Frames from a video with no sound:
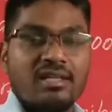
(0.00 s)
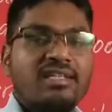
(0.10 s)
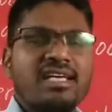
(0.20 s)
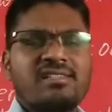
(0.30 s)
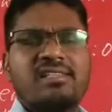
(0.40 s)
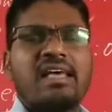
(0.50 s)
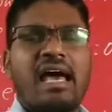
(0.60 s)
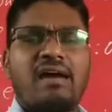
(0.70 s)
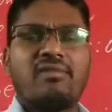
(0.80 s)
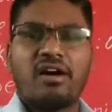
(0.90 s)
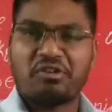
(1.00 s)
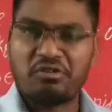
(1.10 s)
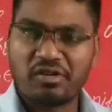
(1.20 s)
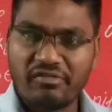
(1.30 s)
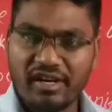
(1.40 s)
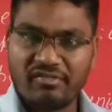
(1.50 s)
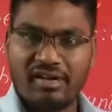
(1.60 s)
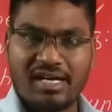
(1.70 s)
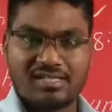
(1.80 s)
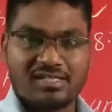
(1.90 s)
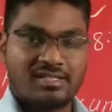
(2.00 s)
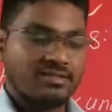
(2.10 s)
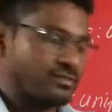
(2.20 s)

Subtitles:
Does she have a cooked breakfast?